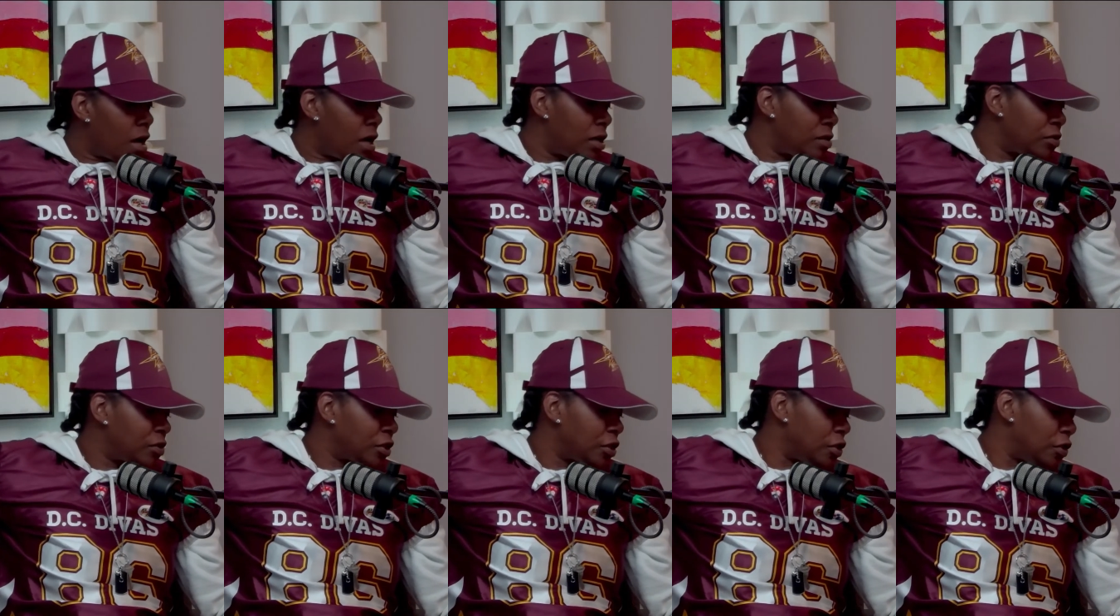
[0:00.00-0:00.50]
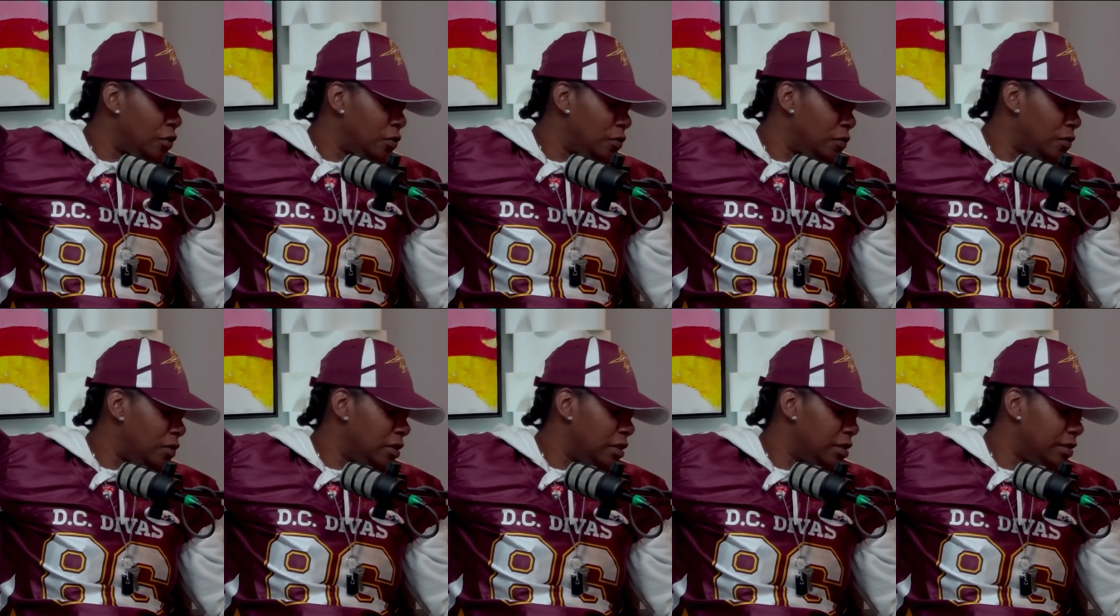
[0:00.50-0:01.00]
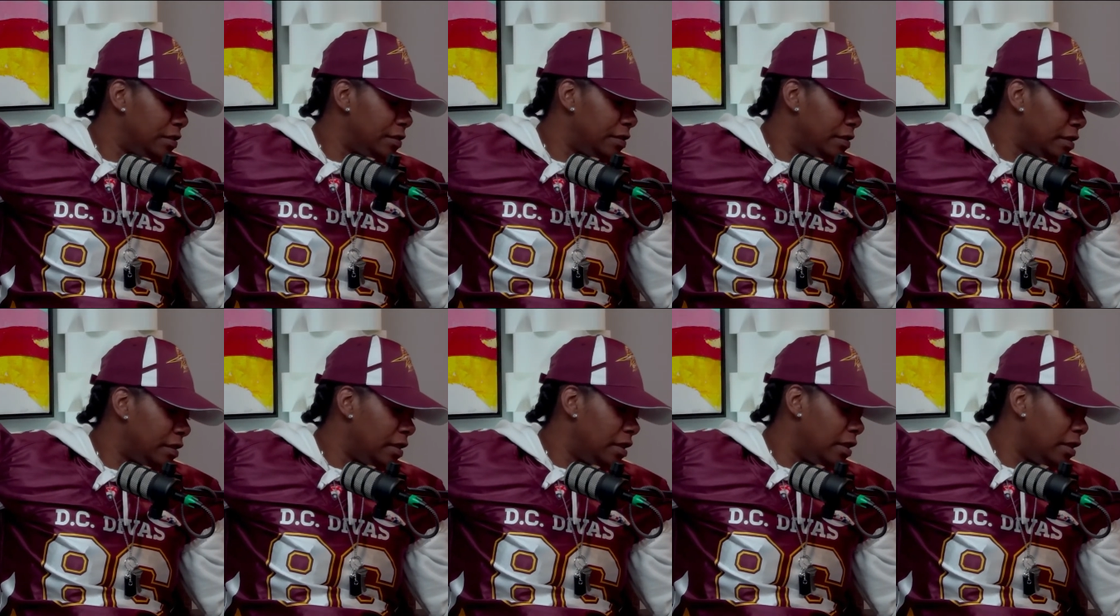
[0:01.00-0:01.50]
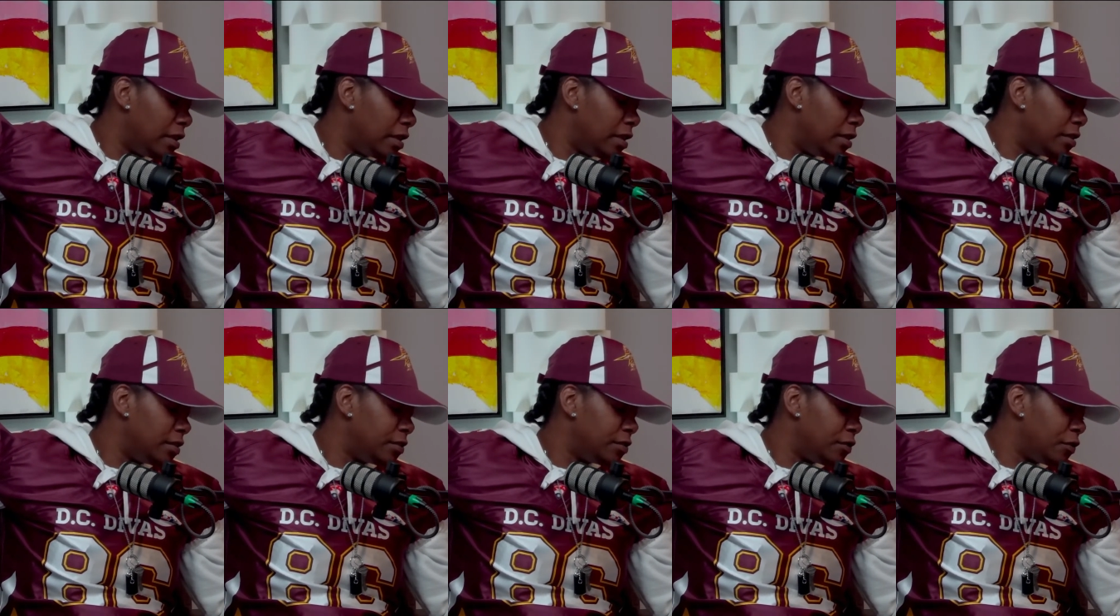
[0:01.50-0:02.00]
So,
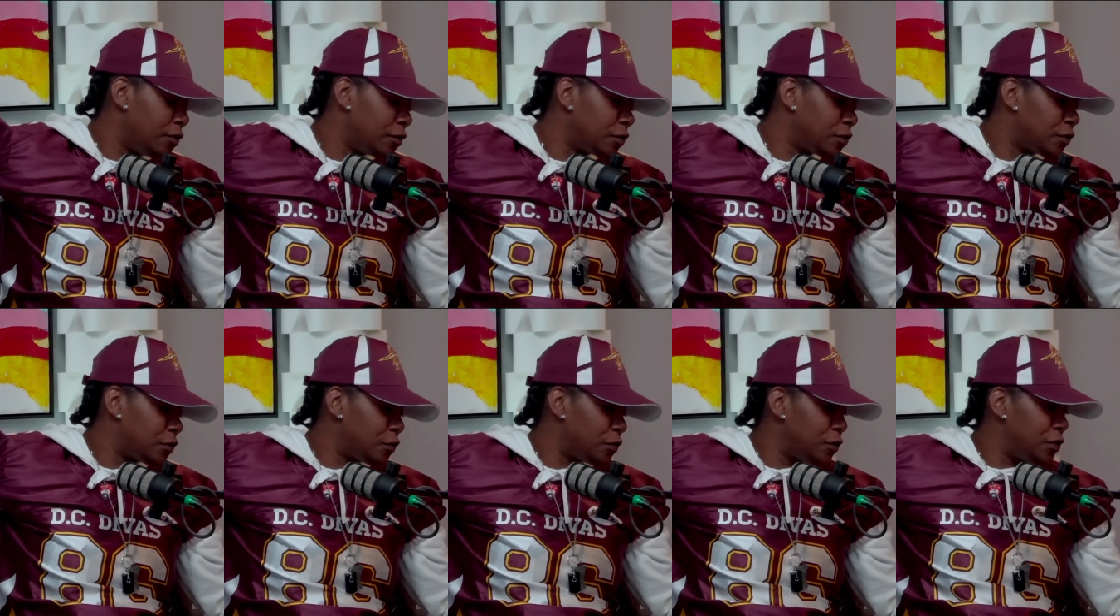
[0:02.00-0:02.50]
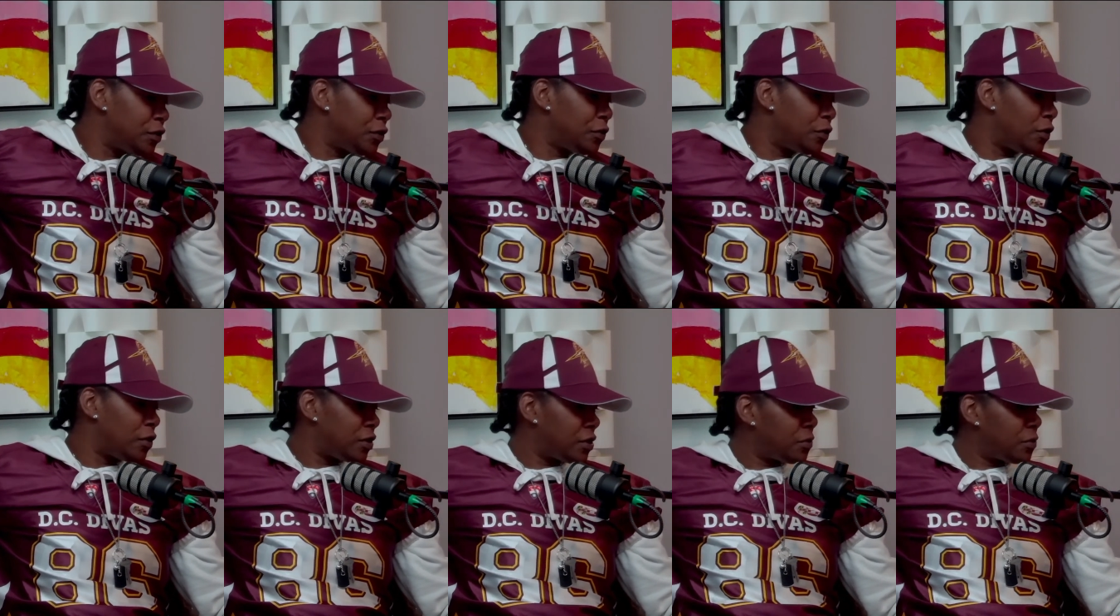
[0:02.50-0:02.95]
long story short,